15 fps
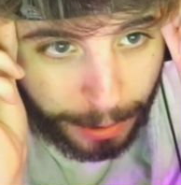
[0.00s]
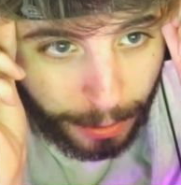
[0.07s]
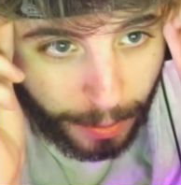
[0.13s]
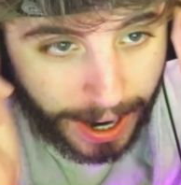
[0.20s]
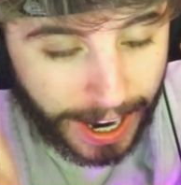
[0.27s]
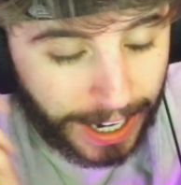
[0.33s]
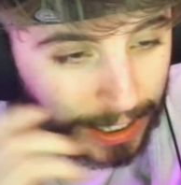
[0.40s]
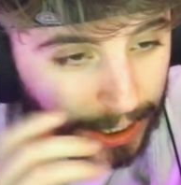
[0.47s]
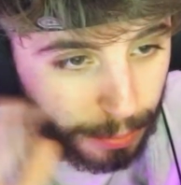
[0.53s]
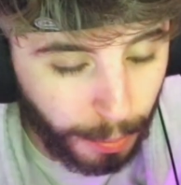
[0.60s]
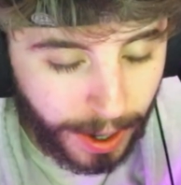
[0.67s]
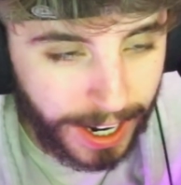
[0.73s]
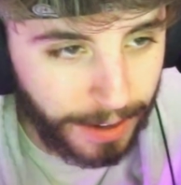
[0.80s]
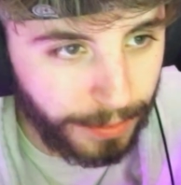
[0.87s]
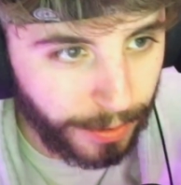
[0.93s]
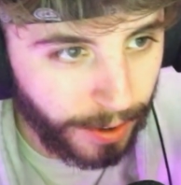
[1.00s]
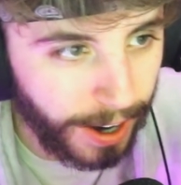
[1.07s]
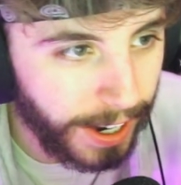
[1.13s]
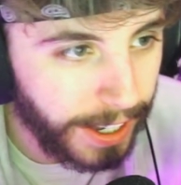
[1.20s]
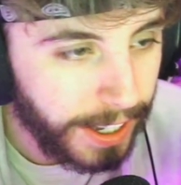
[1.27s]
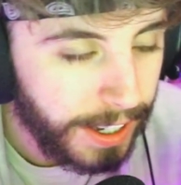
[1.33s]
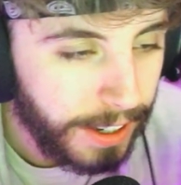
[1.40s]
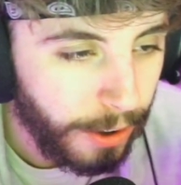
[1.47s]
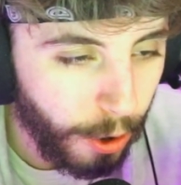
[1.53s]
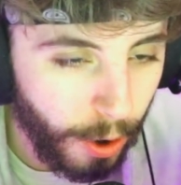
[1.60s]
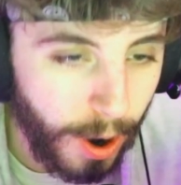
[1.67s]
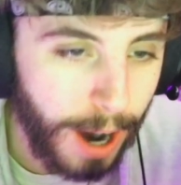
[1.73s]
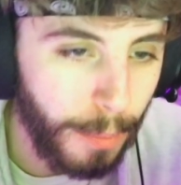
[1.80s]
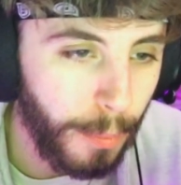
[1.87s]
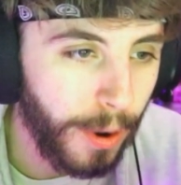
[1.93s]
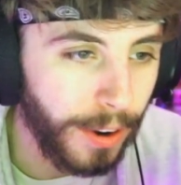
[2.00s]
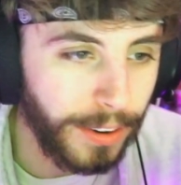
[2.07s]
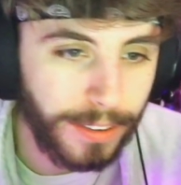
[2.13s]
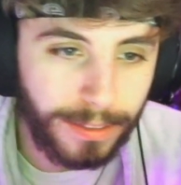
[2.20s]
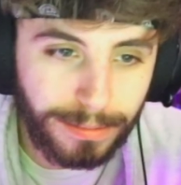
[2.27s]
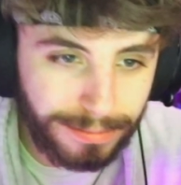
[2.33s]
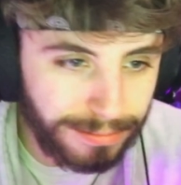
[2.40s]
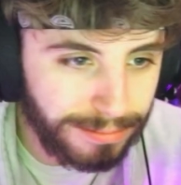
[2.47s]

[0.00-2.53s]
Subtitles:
blue eyes, whatever, right? Or I want